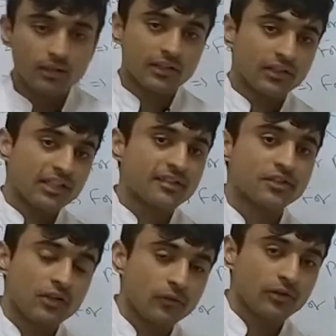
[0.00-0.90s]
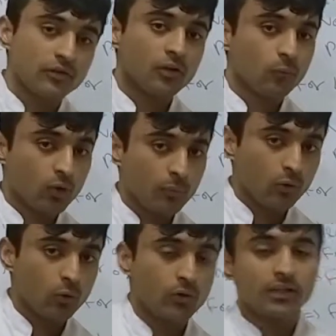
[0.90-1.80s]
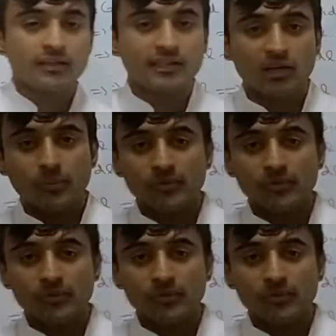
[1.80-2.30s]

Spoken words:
the TSH levels would be low, side by